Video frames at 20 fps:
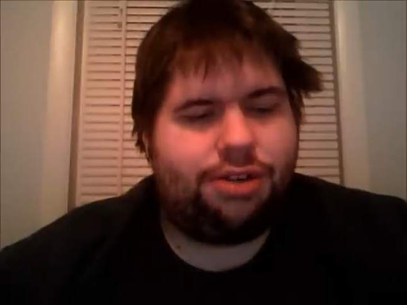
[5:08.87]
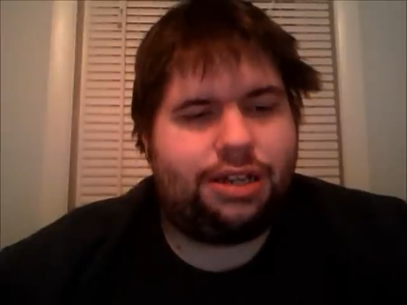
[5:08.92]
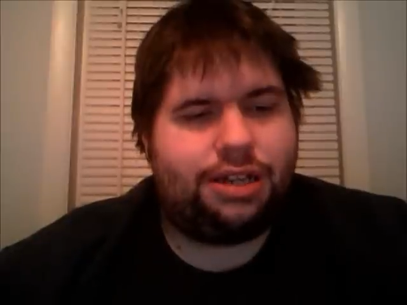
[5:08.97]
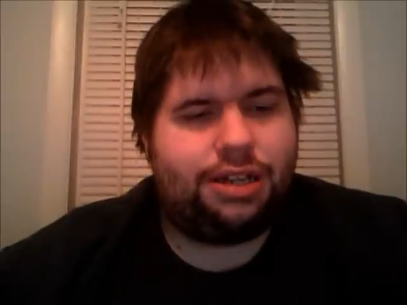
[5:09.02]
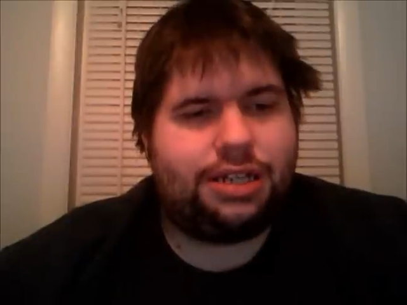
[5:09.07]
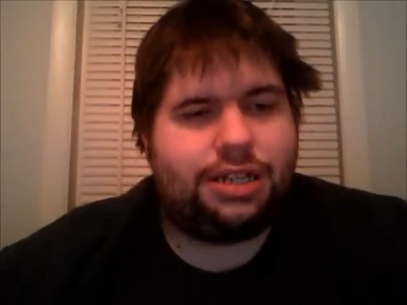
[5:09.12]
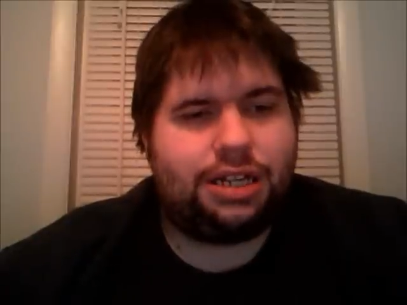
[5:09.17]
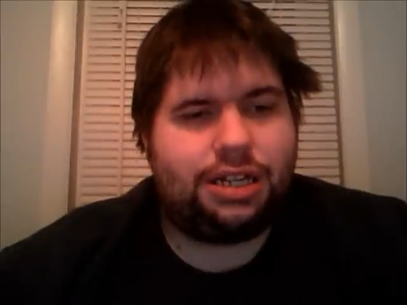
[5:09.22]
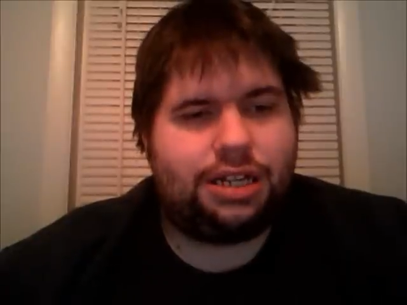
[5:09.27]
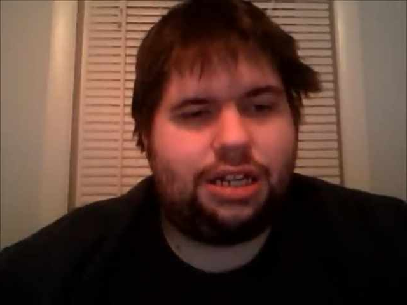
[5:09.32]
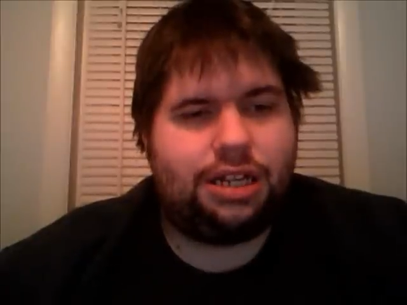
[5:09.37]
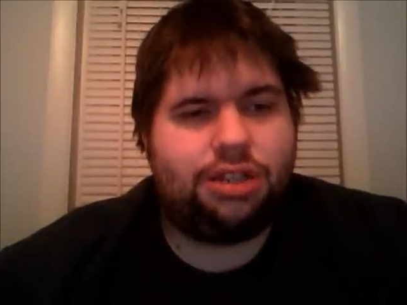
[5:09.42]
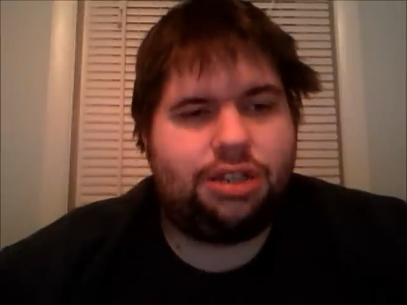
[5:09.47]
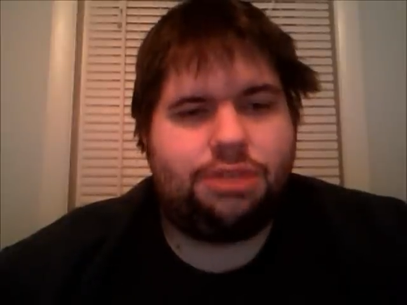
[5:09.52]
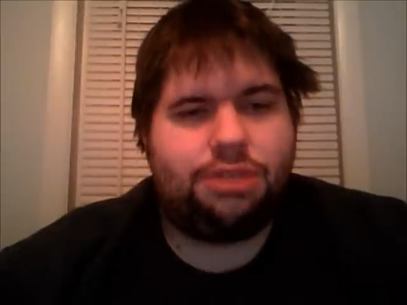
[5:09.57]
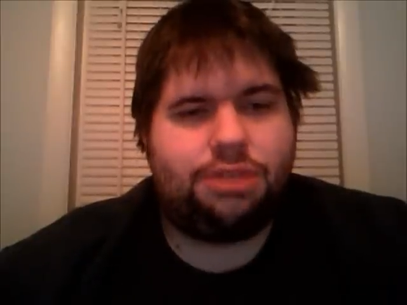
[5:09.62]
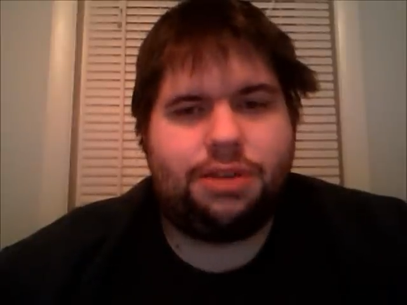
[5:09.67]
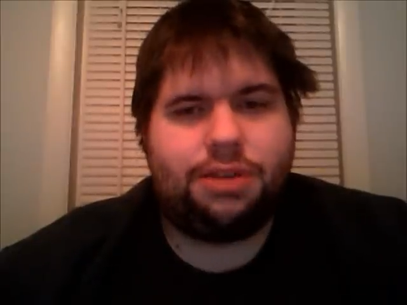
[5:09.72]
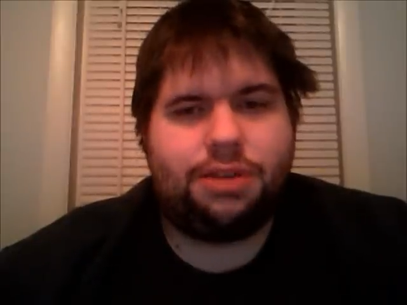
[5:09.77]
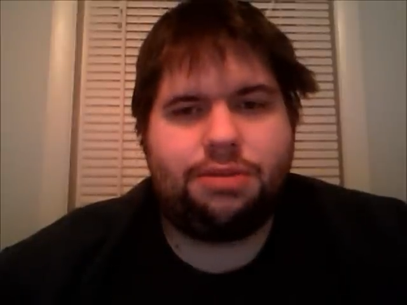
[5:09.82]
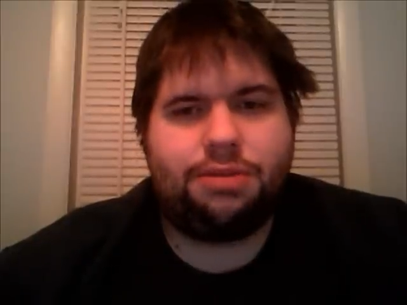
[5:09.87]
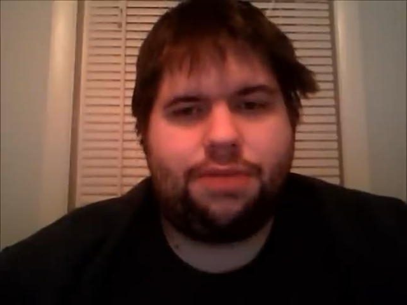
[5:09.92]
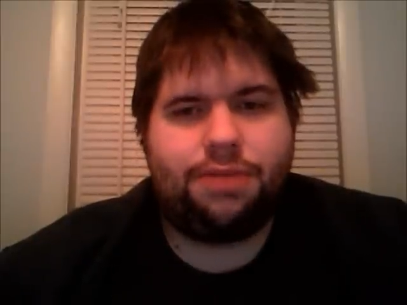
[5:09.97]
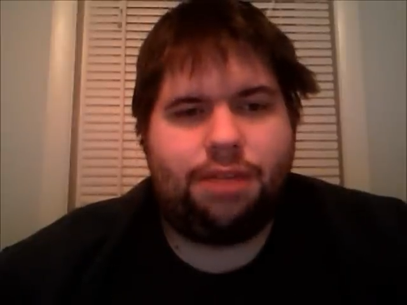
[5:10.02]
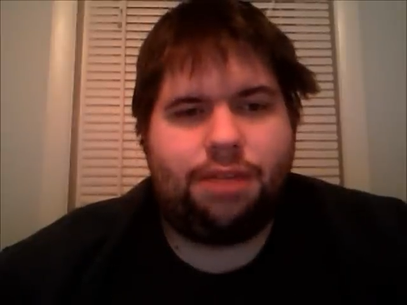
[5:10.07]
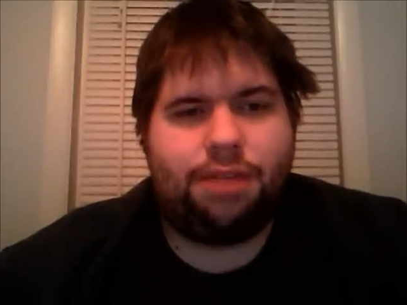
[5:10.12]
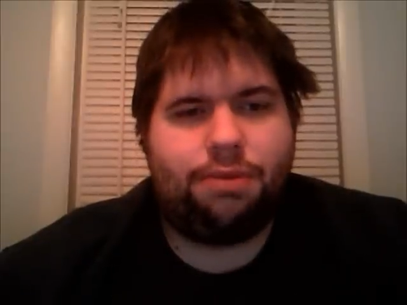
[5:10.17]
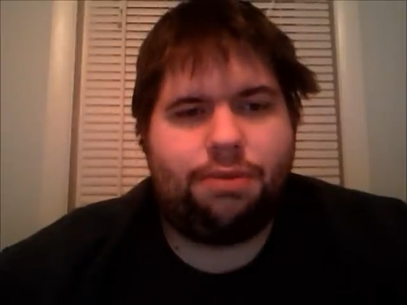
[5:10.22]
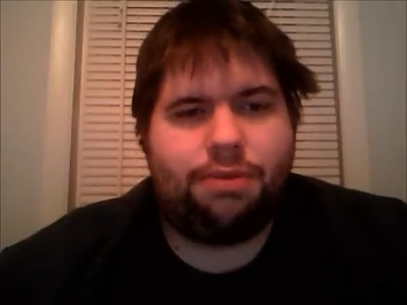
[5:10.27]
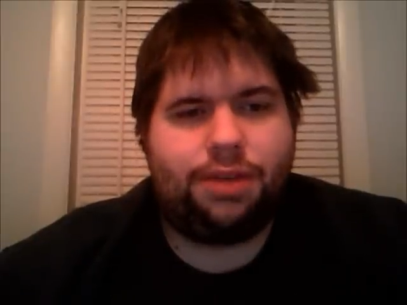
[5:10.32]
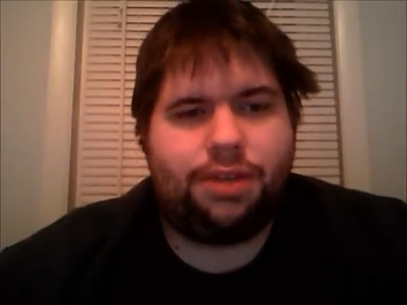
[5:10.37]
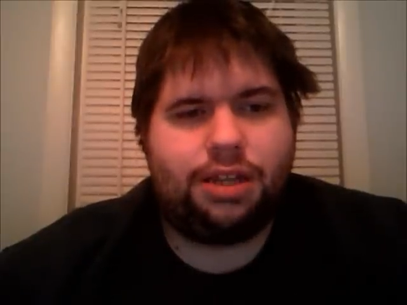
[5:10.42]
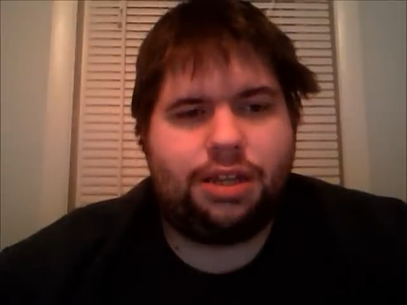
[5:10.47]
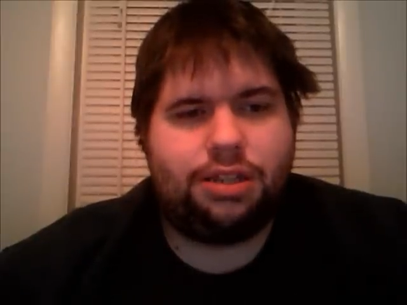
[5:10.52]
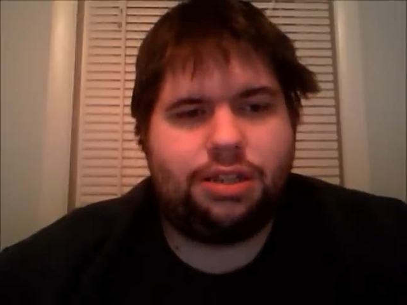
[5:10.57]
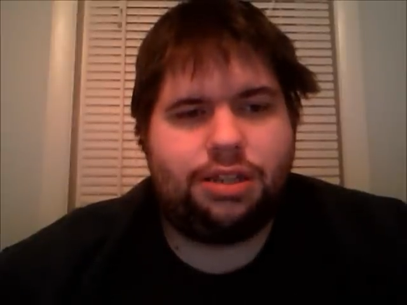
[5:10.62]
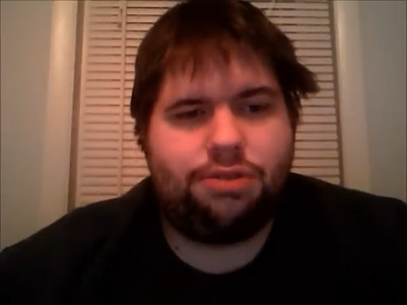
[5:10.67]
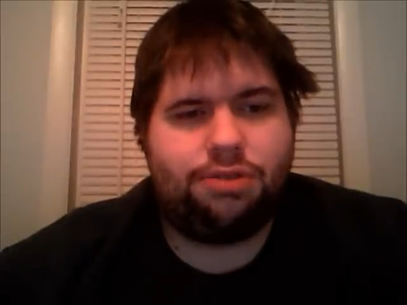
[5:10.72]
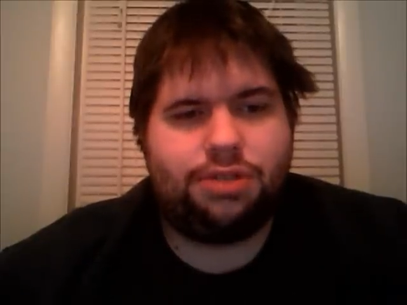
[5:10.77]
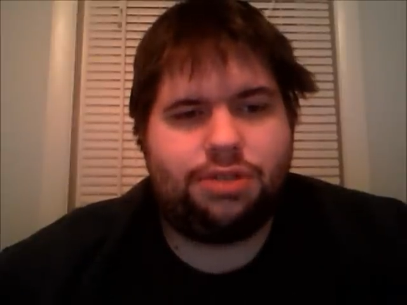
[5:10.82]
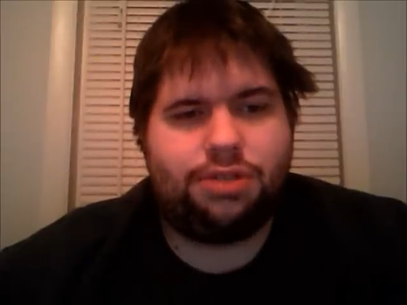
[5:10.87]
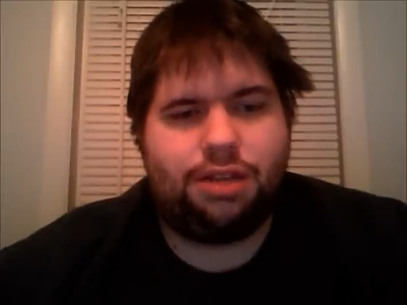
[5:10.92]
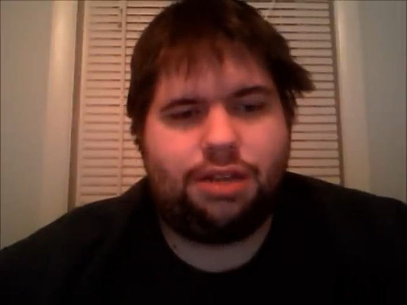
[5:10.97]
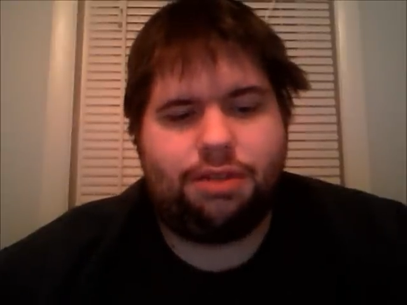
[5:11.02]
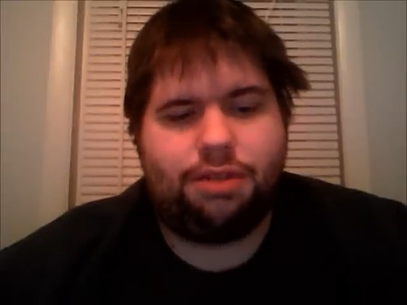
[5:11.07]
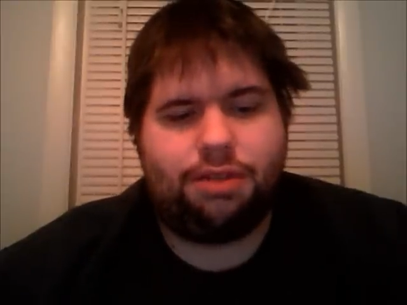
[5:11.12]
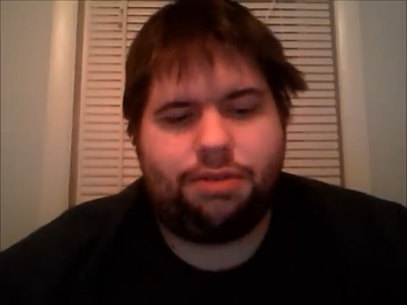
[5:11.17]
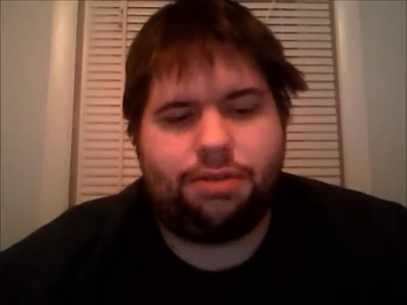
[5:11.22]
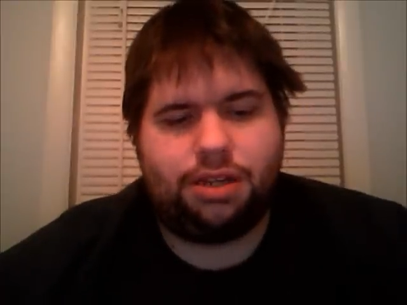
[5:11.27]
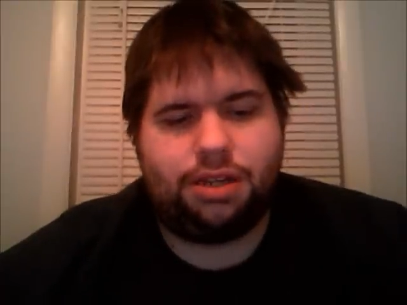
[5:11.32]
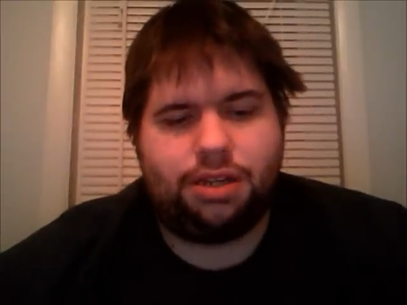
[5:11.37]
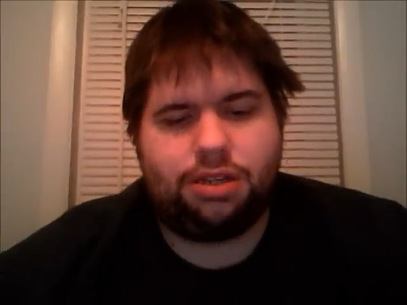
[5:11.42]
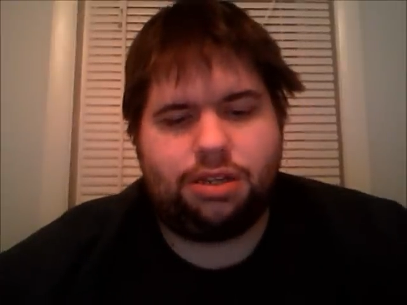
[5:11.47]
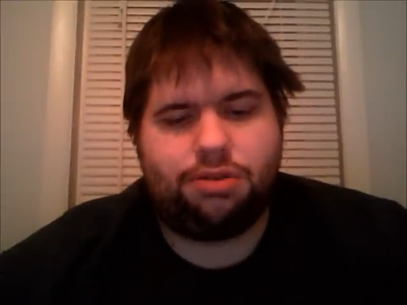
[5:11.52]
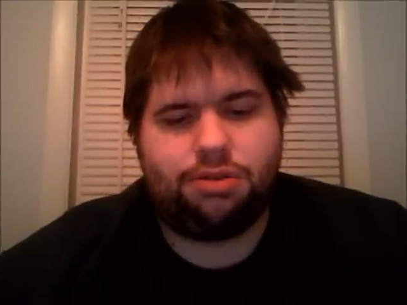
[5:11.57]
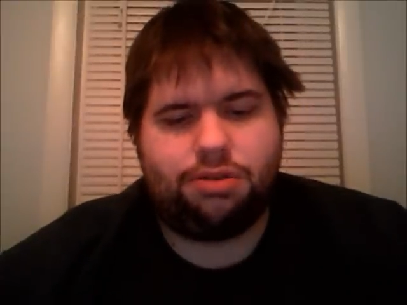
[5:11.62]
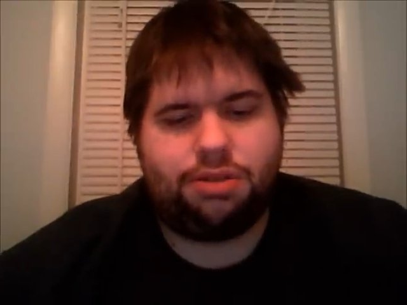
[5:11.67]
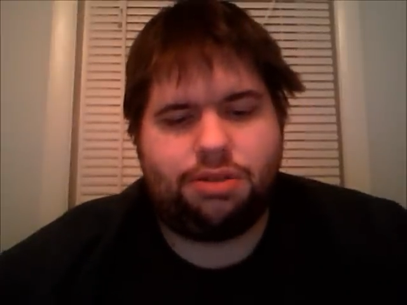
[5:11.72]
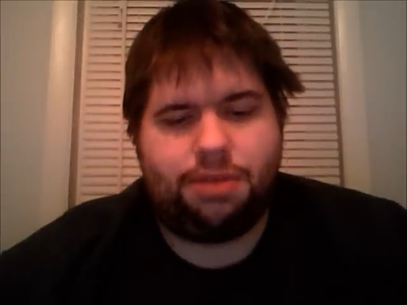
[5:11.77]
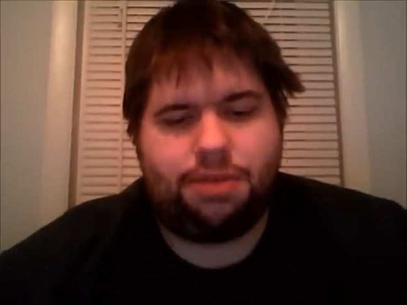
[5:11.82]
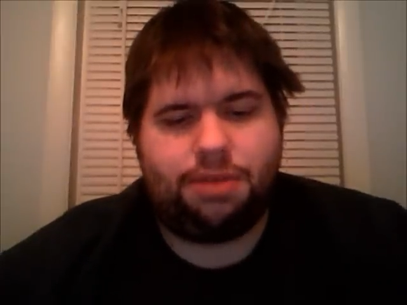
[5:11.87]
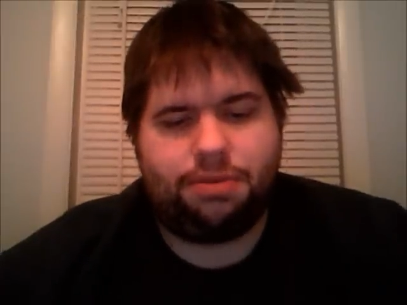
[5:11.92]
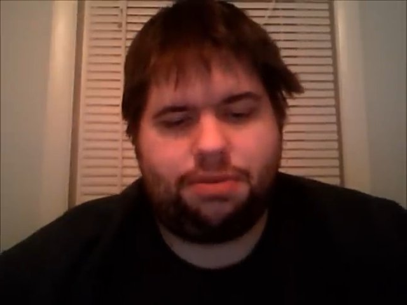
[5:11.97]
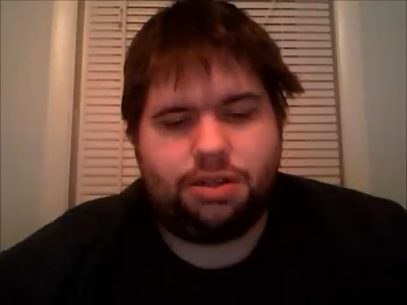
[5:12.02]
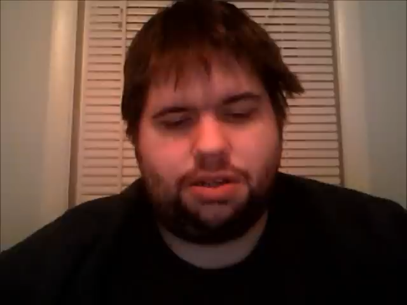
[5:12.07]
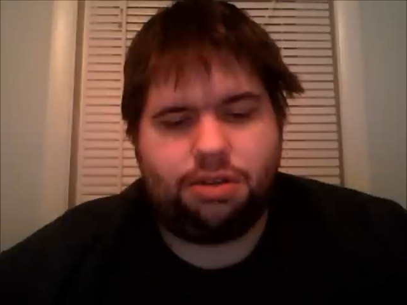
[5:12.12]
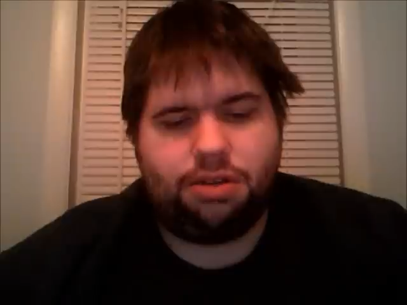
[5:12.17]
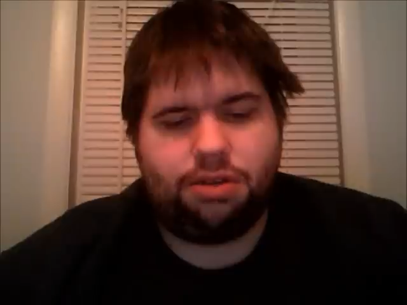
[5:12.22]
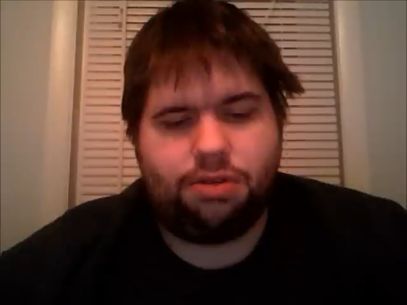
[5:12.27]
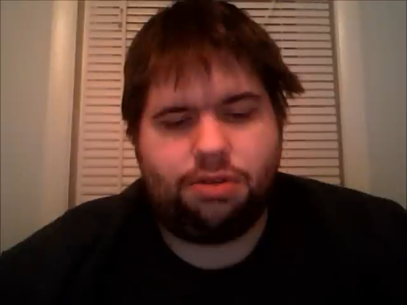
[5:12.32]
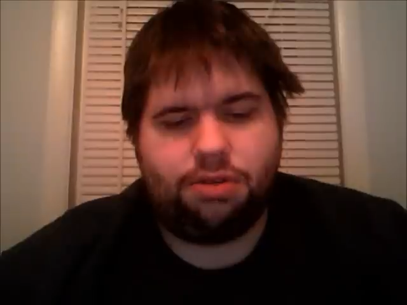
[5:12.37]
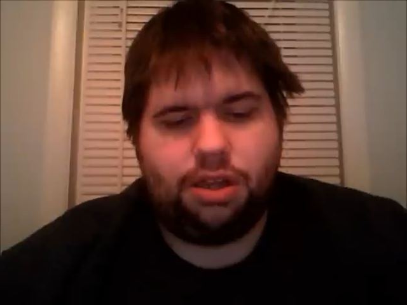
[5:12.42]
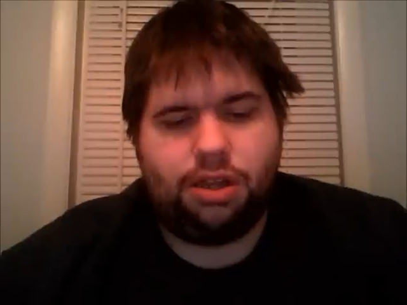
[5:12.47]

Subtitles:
as technology becomes available, we can do stuff that we didn't used to be able to do.